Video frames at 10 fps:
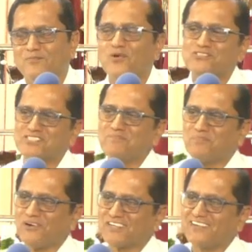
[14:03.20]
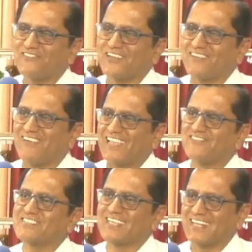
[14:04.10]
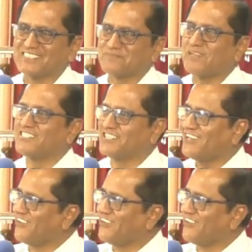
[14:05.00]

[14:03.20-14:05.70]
most important for a wife is her husband. She